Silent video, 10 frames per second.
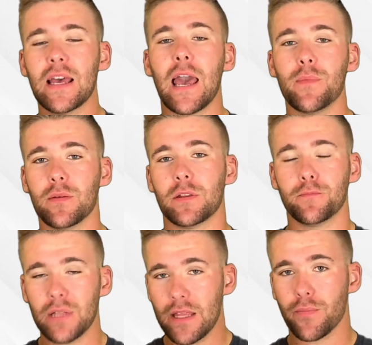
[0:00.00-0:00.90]
and be able to
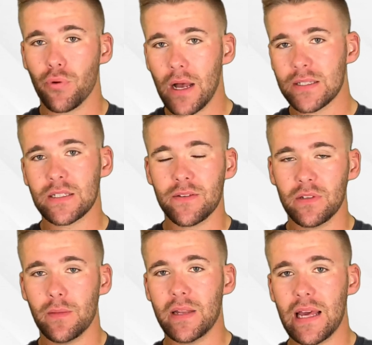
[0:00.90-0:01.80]
play the process of
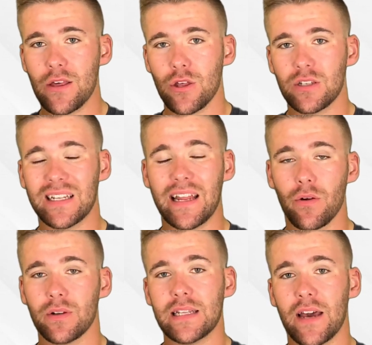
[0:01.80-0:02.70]
elimination to
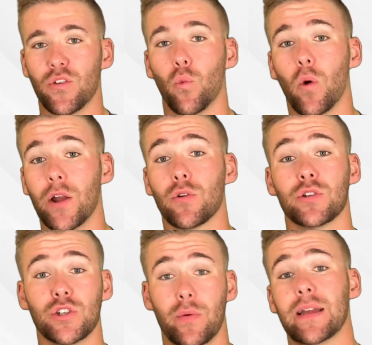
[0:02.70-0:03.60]
narrow it down to 1 or
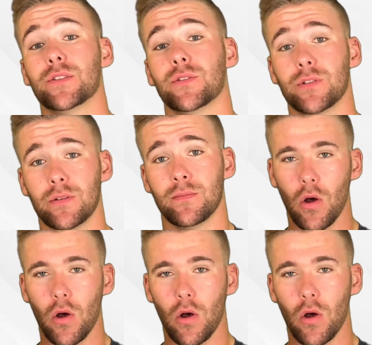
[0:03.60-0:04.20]
2 answers.